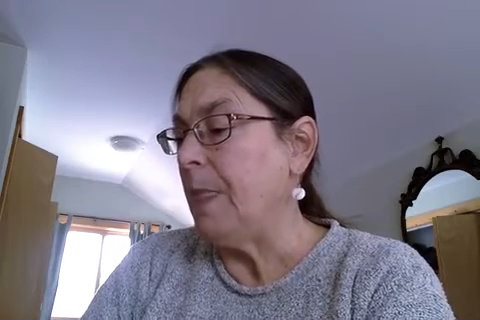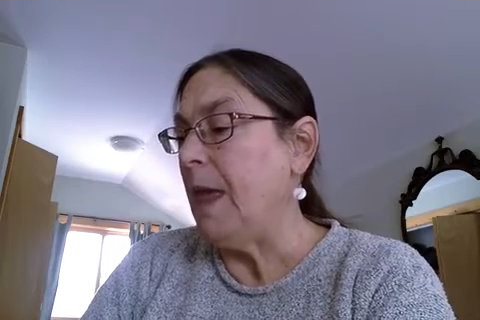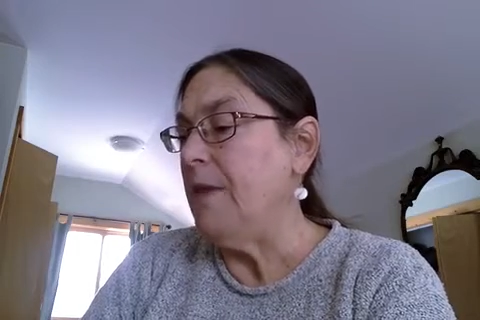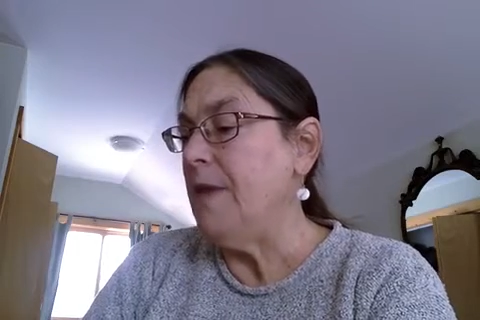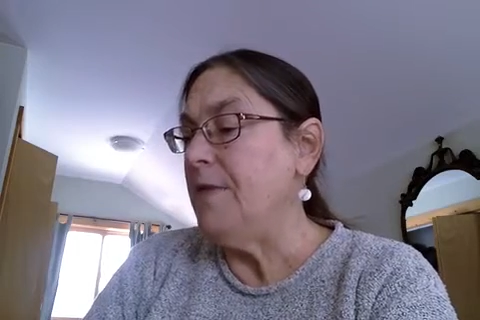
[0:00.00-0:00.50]

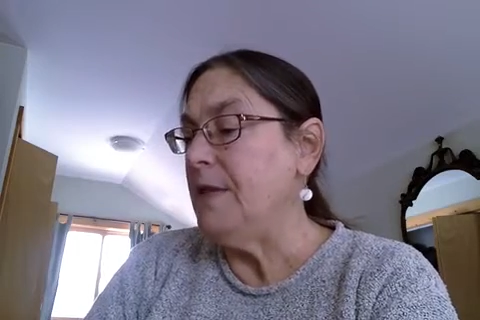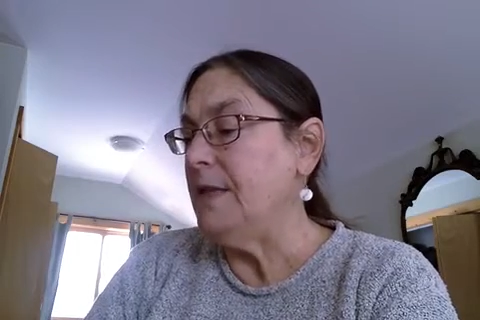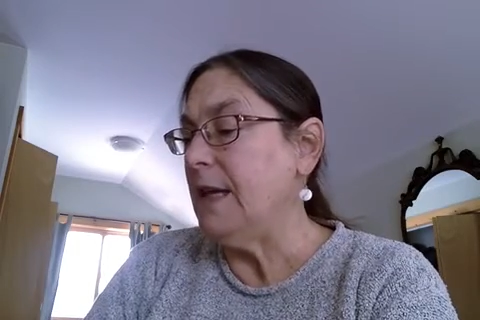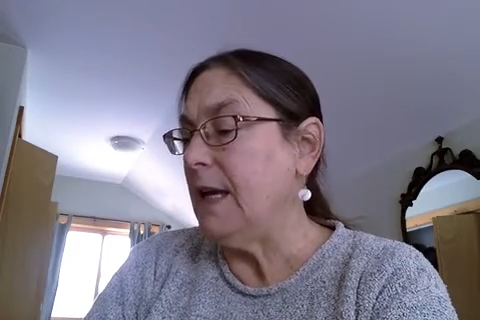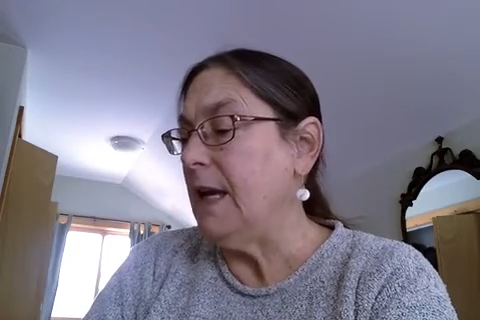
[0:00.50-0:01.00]
and then the
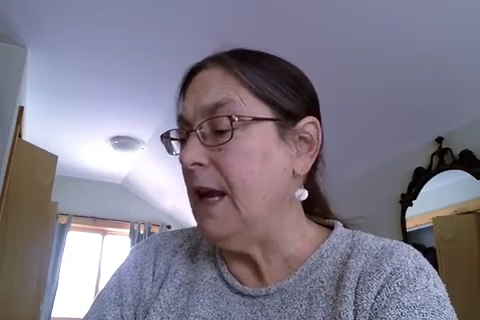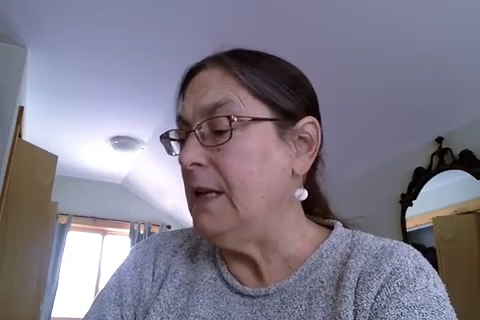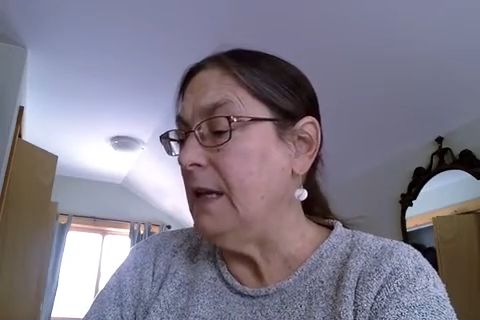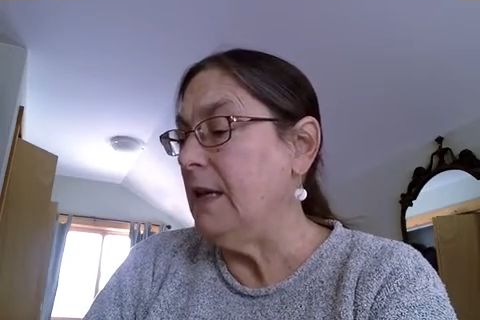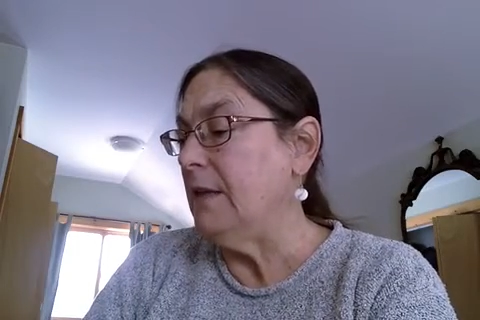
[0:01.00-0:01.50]
second
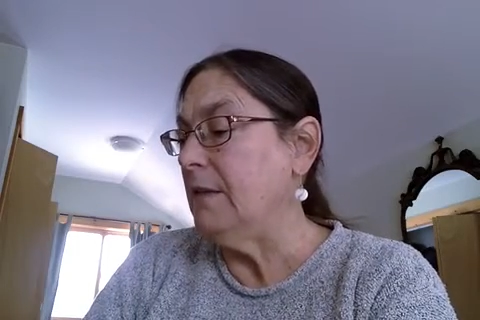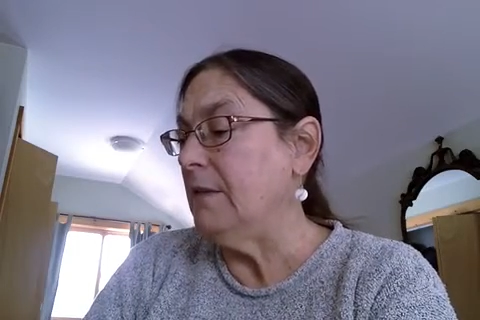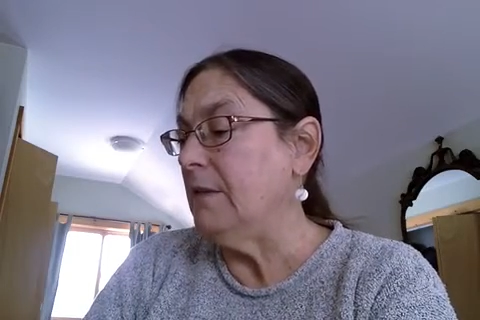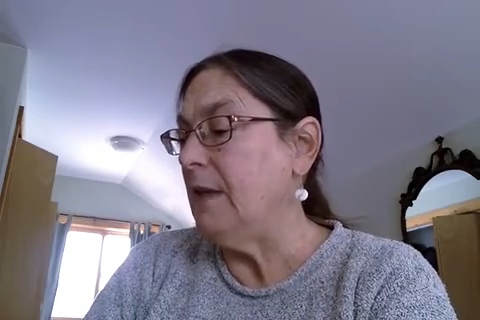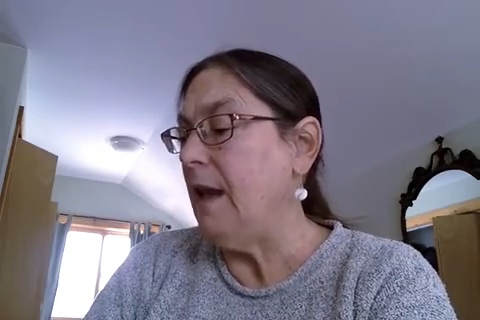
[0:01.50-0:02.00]
ending
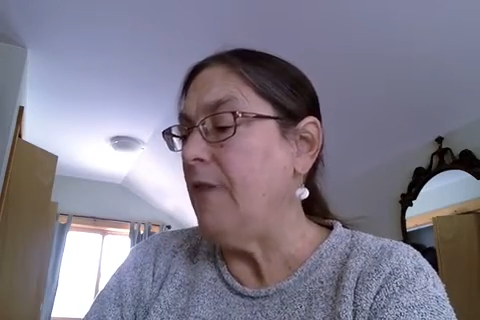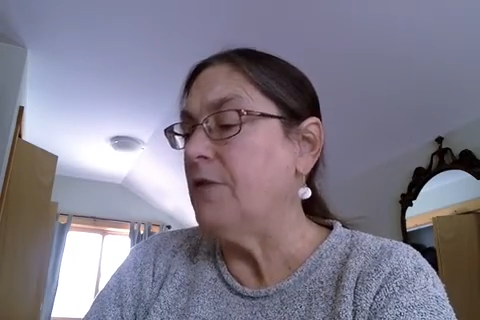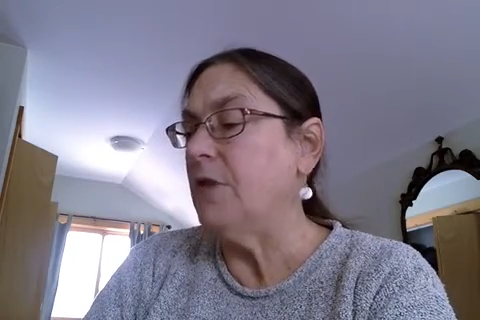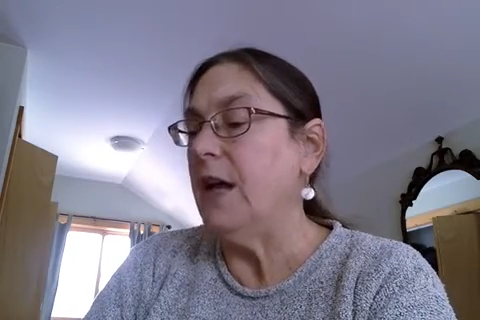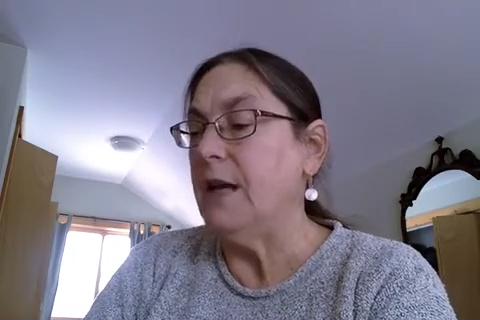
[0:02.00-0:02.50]

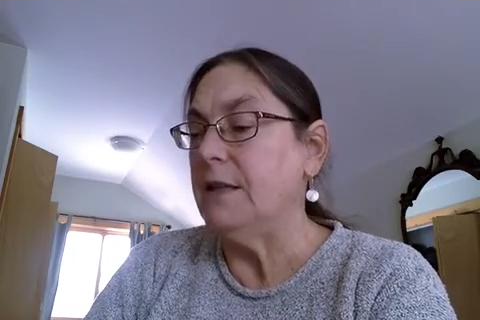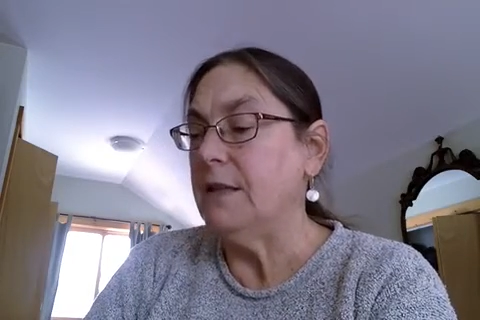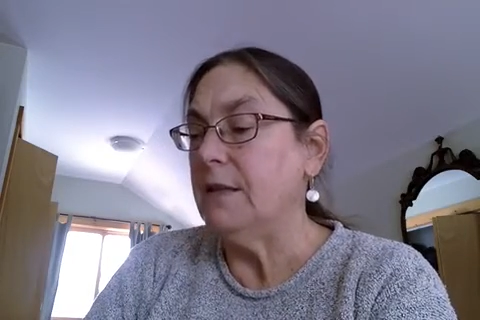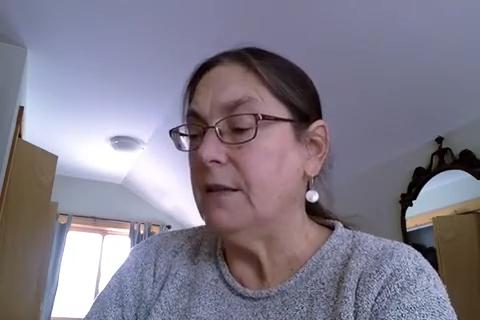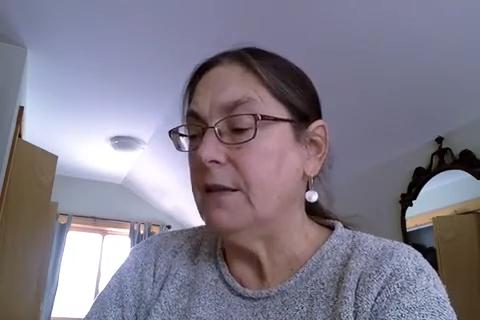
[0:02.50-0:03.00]
after S.